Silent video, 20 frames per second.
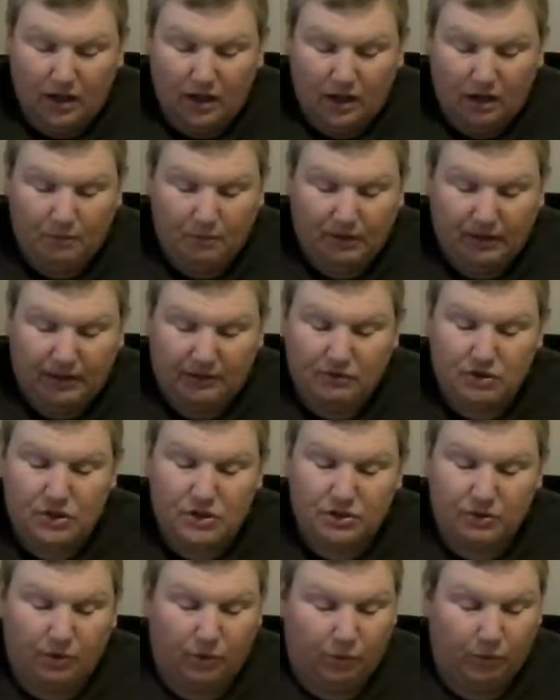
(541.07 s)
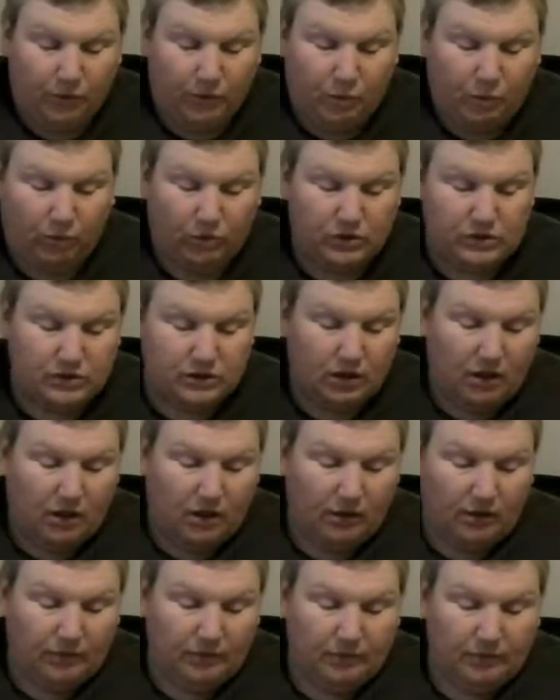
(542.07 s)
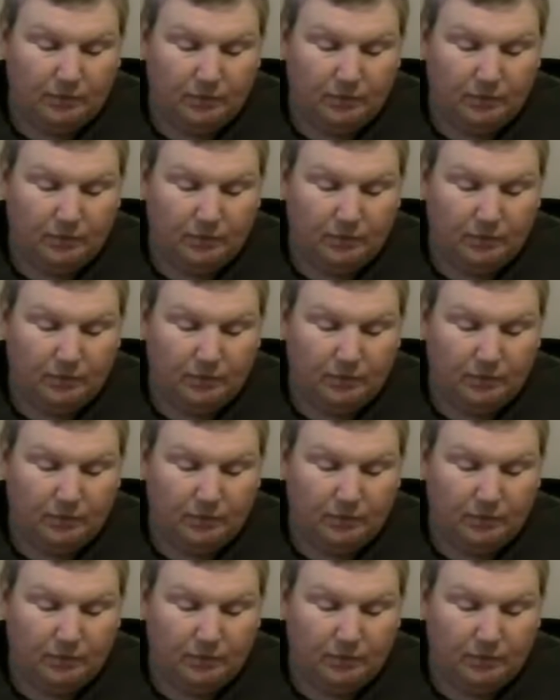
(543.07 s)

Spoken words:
I give it 2.75 star.